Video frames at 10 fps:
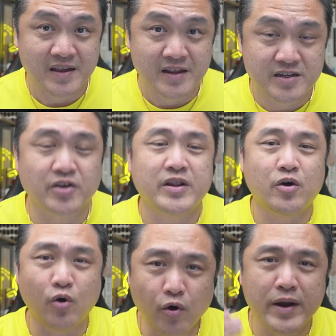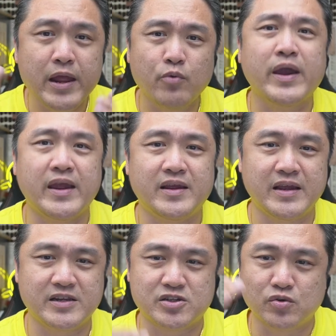So the only way
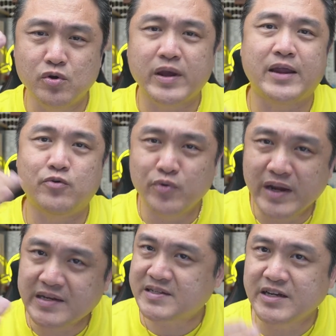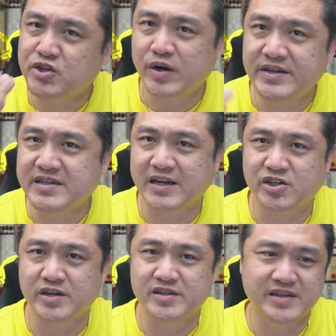is to look at recent
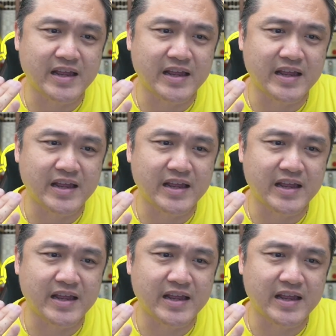transactions.